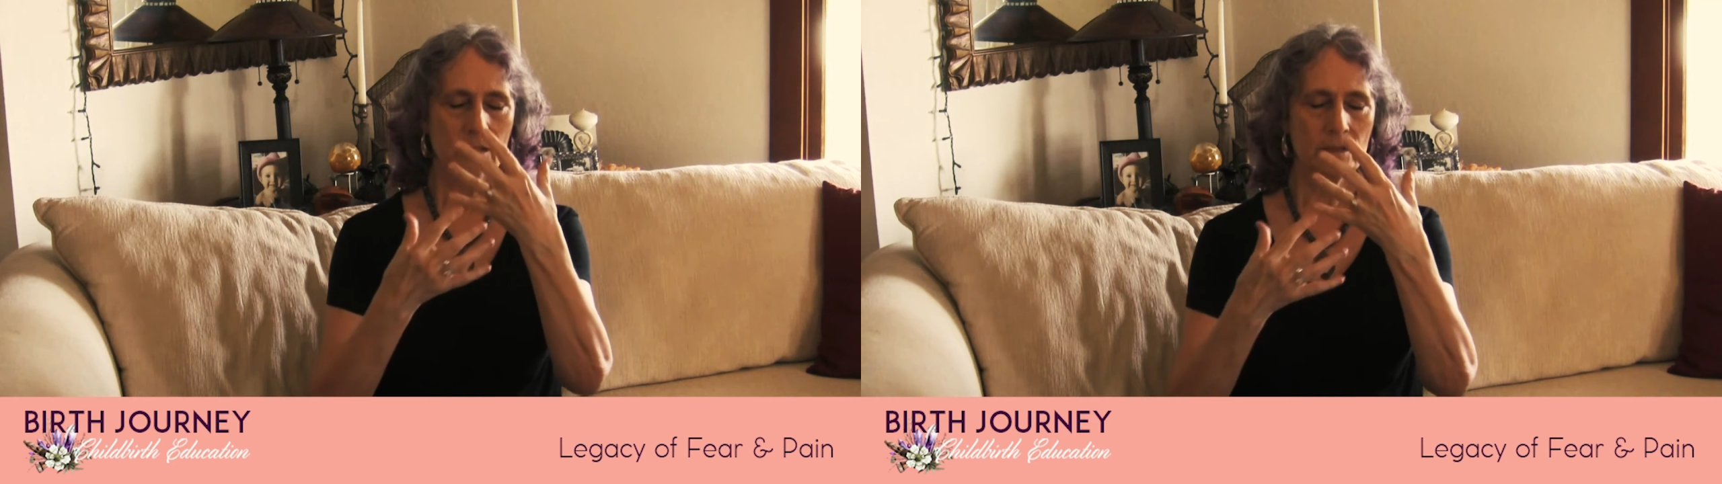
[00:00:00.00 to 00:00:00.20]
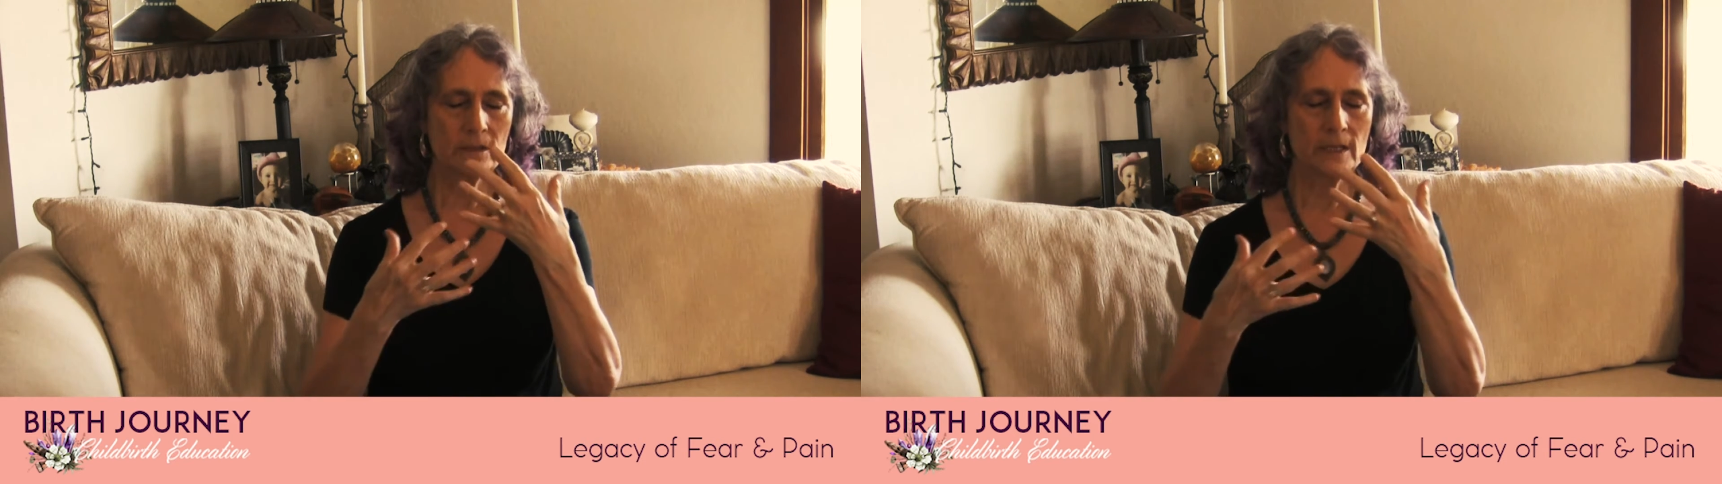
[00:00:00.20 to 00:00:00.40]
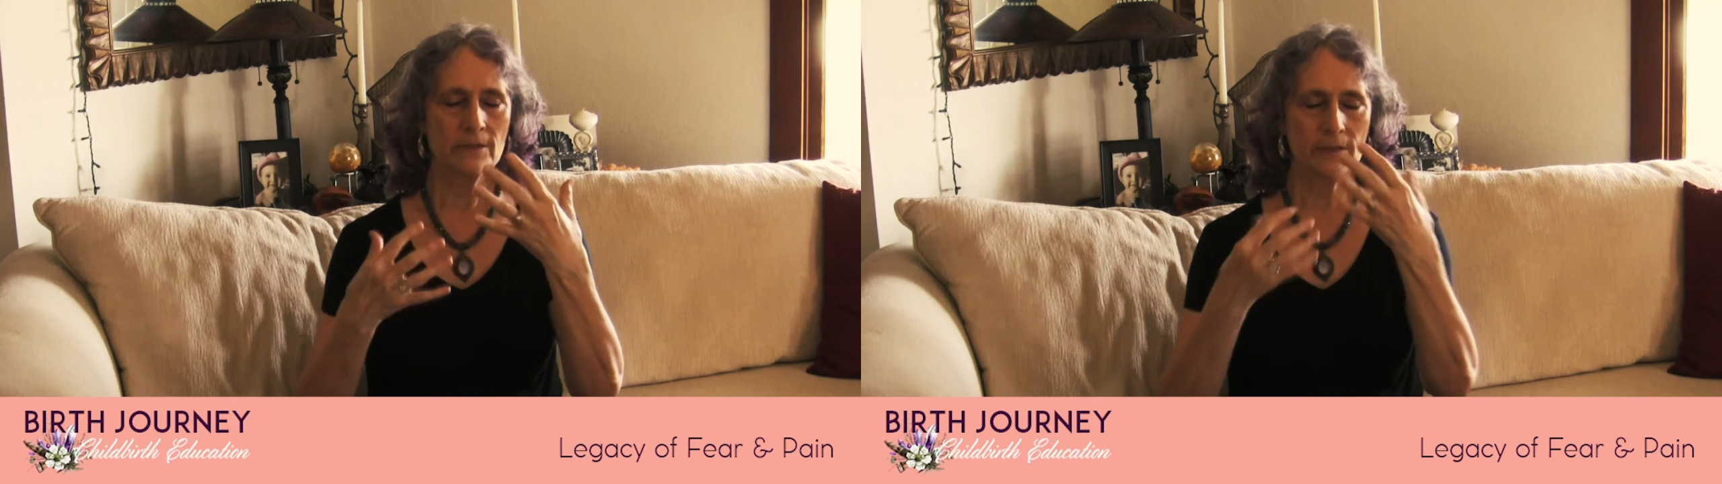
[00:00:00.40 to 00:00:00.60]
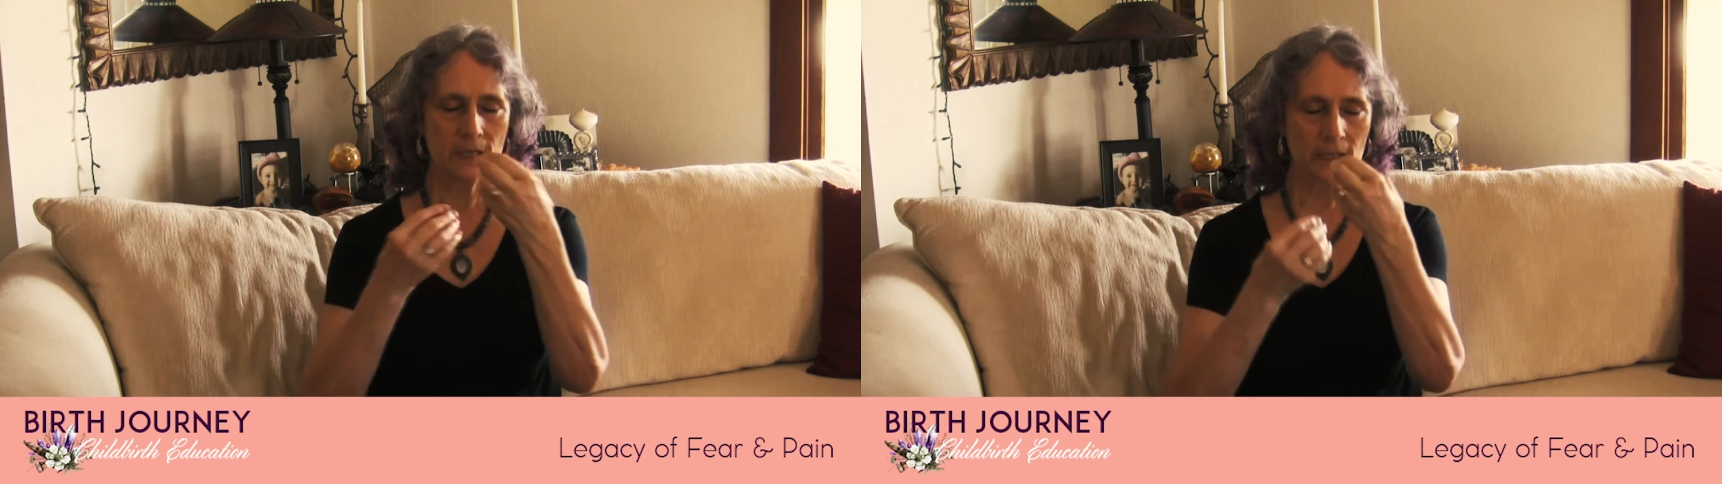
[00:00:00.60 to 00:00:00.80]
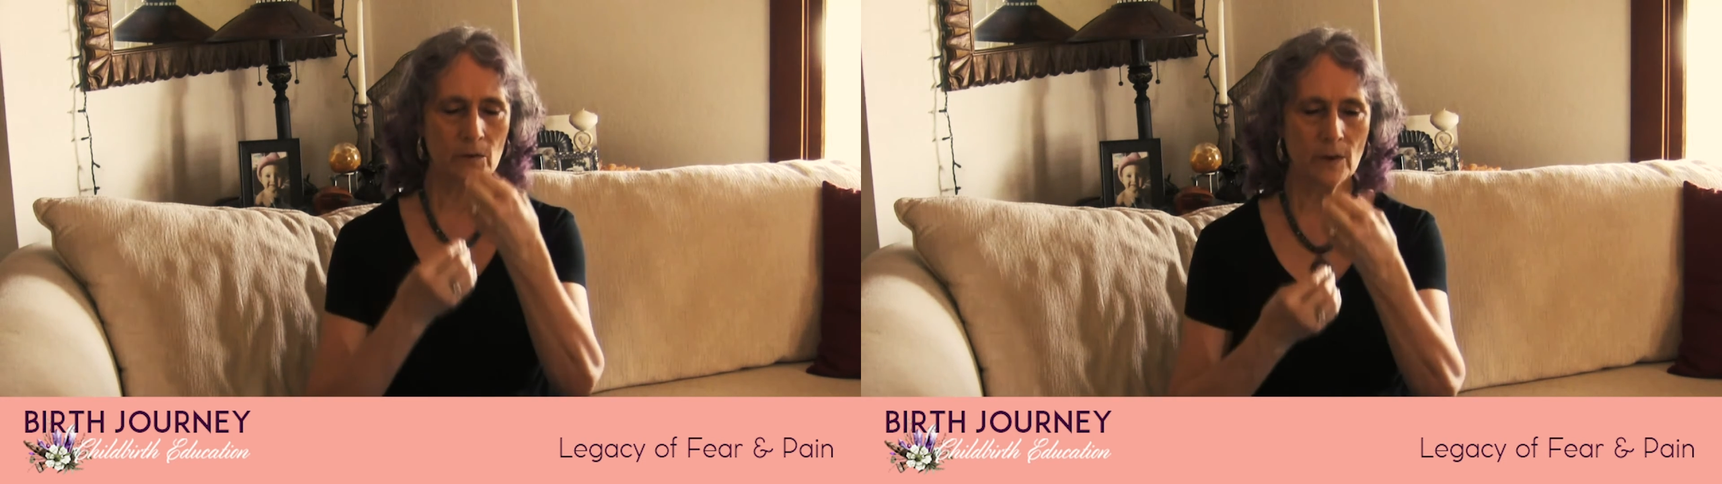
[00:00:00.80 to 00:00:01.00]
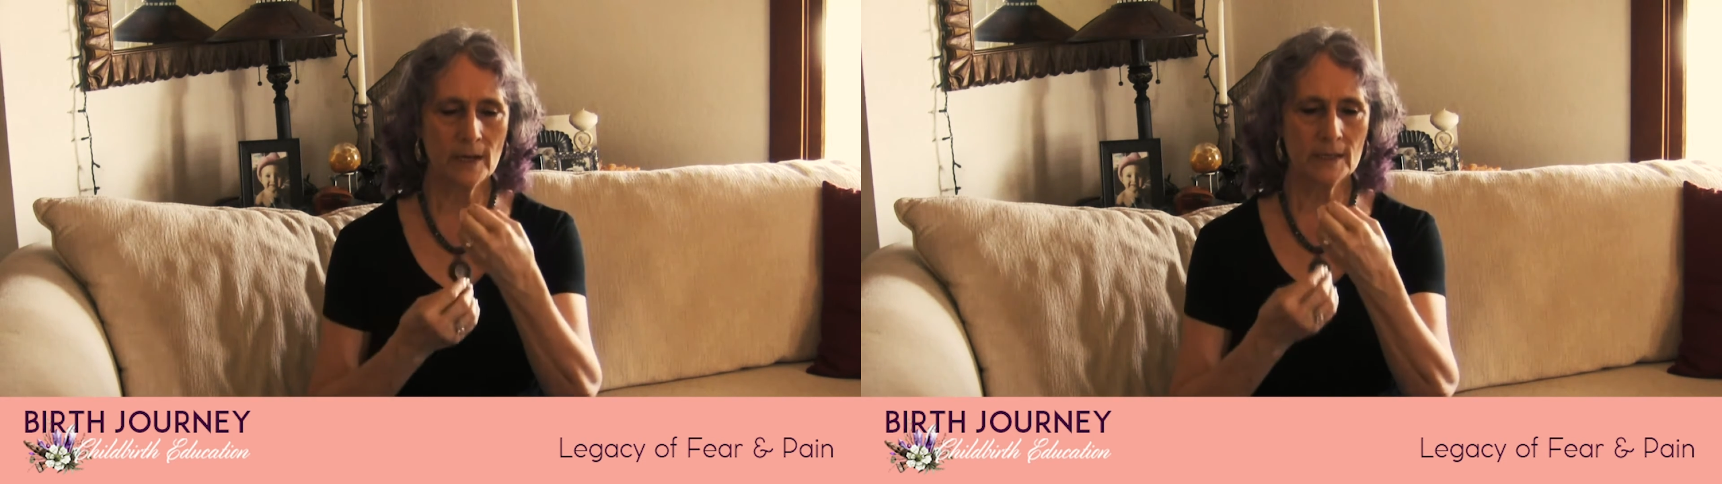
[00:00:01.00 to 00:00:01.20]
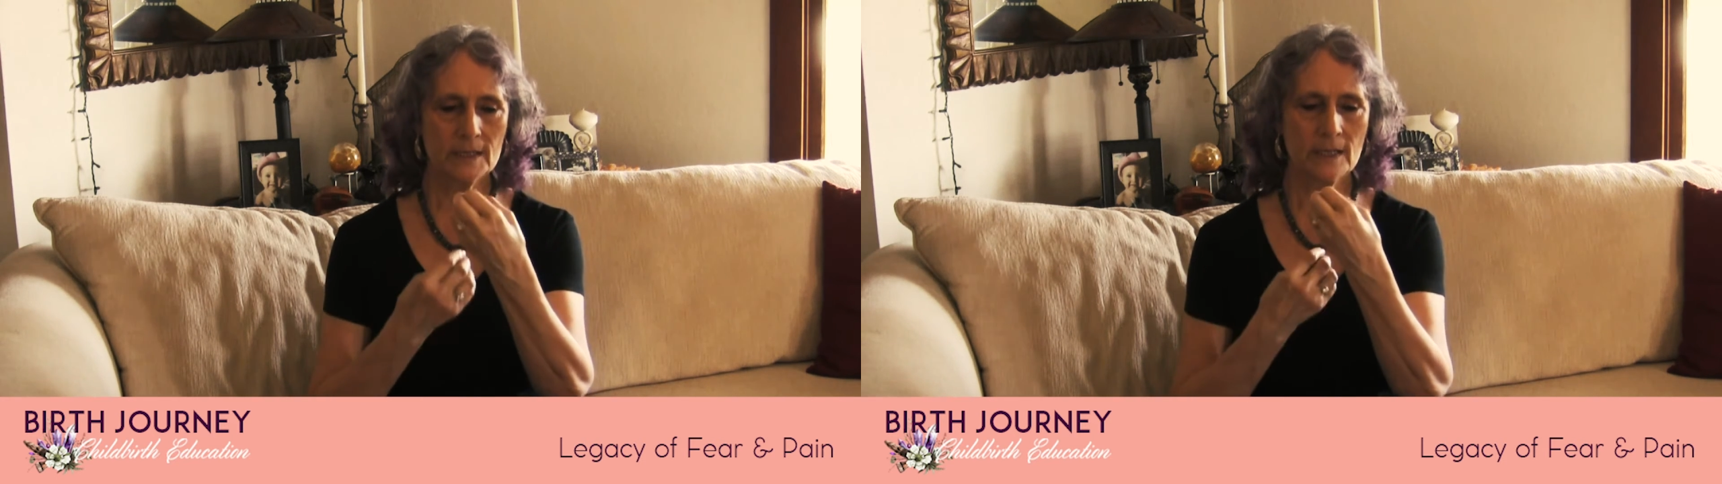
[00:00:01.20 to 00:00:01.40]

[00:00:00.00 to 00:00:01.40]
to let everything quiet